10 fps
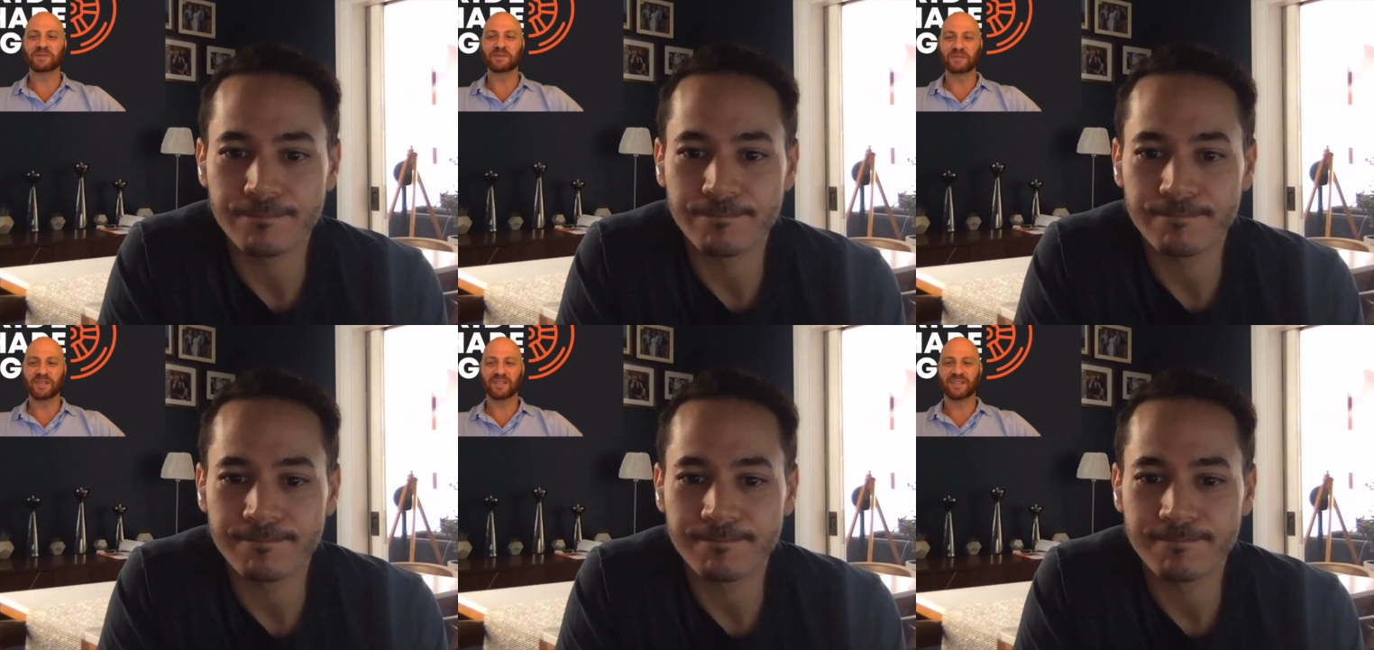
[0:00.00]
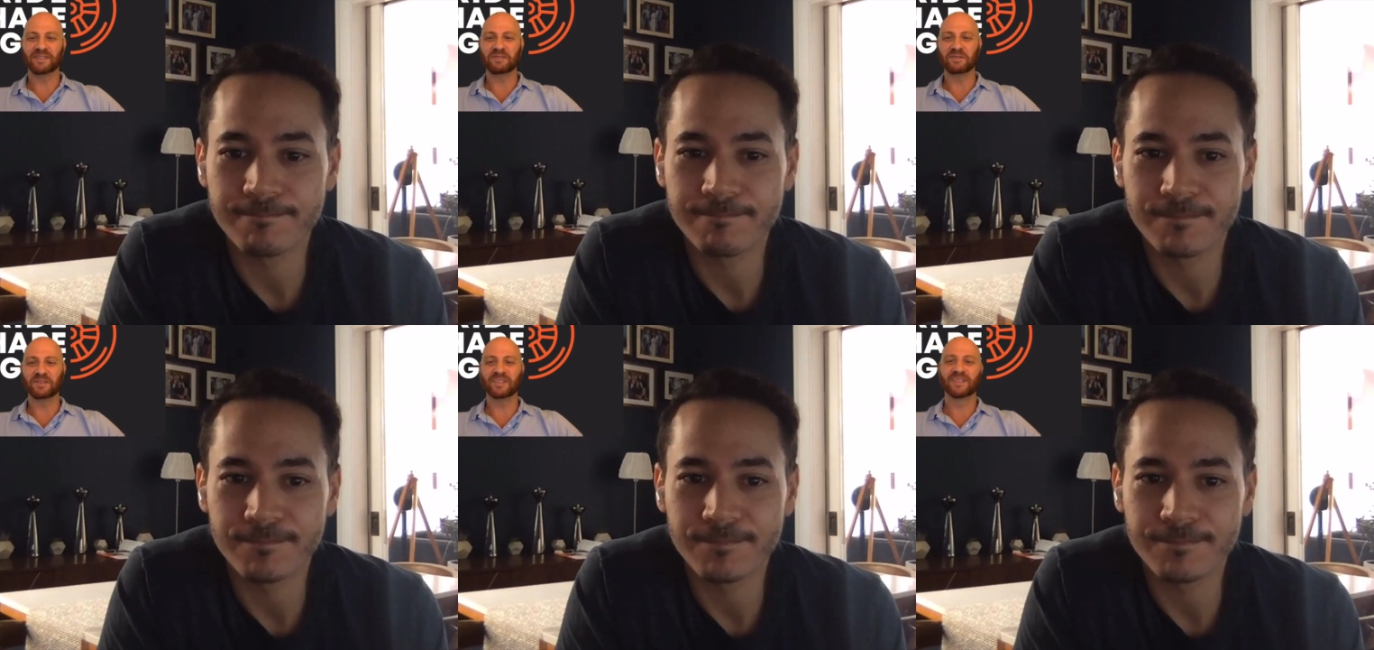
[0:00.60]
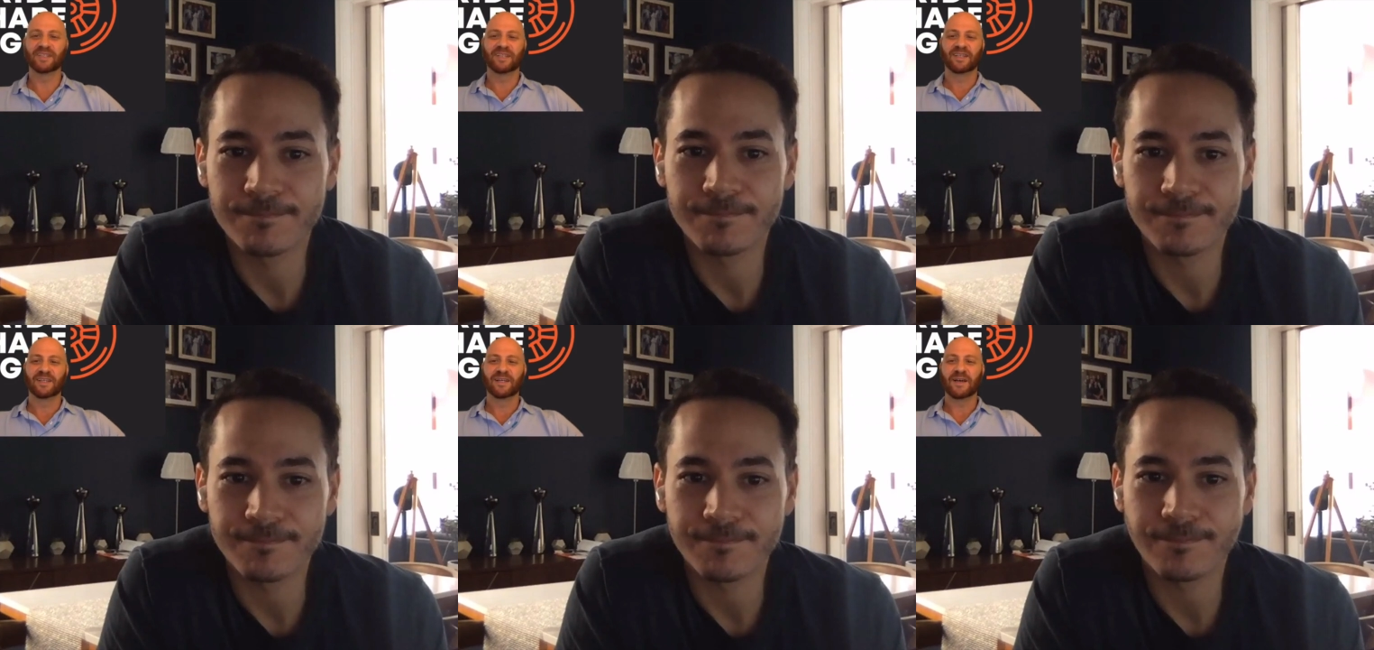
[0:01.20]
Speaker 1: to do that and doing it.
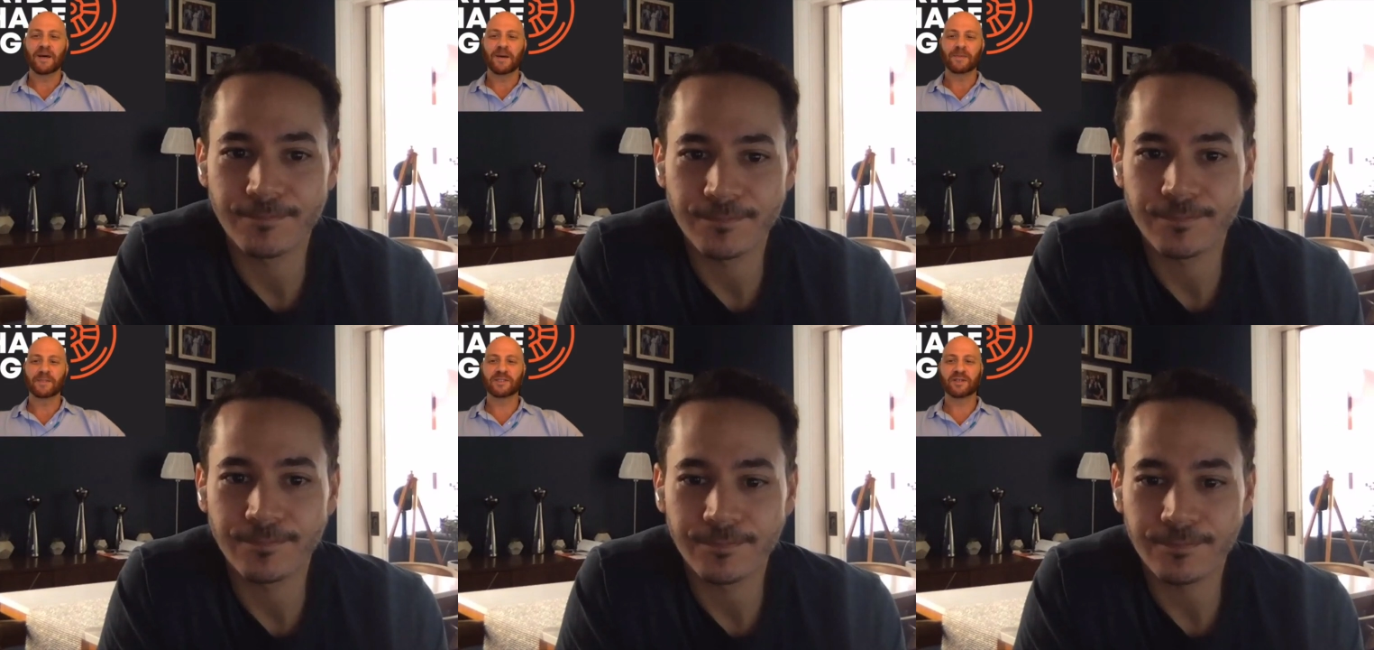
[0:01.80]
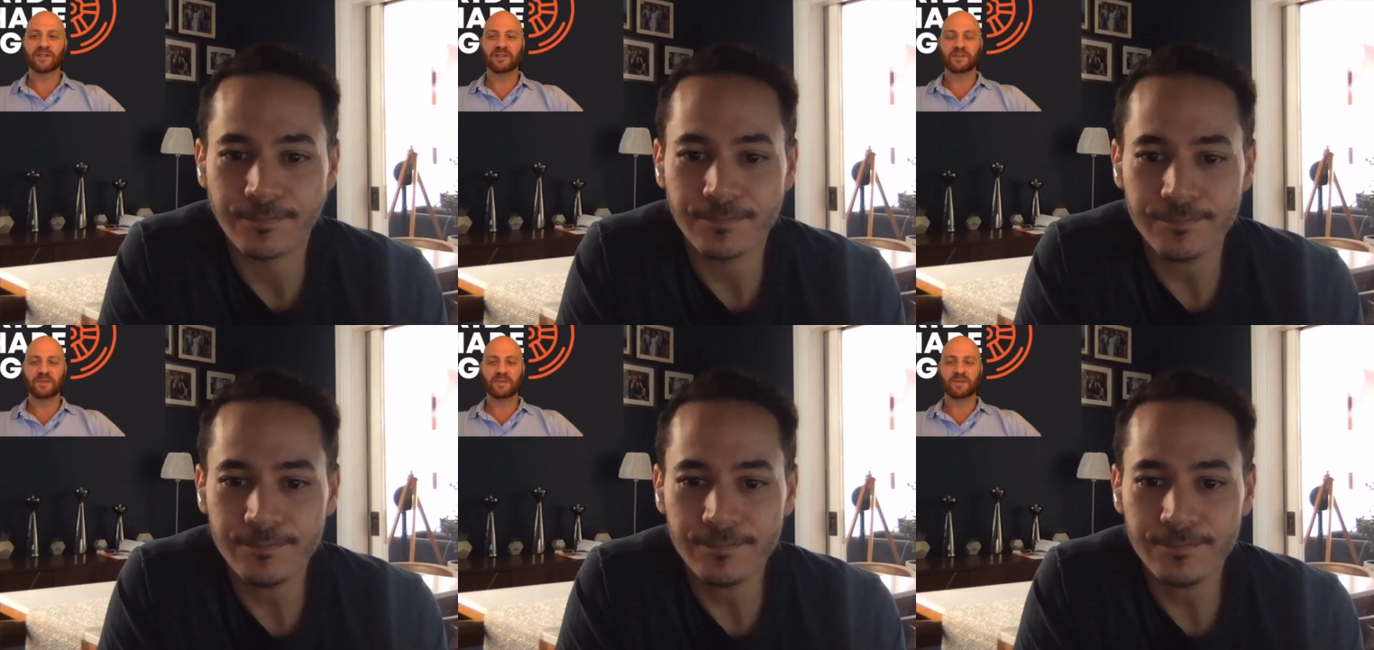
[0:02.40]
Um, let's talk a little bit